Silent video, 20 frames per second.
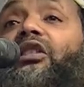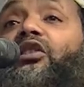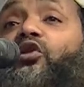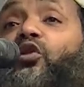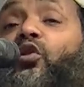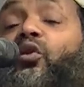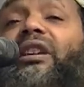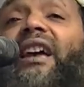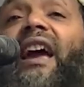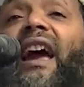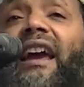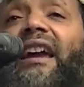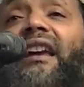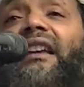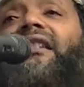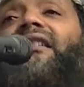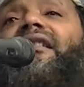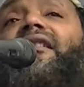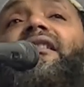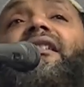to
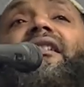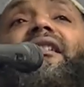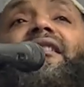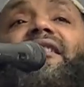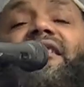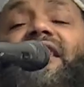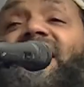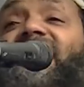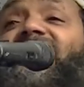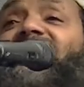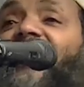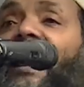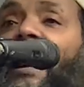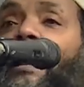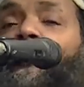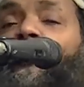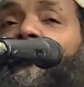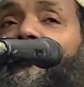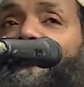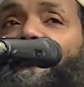gain this
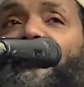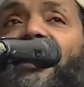type of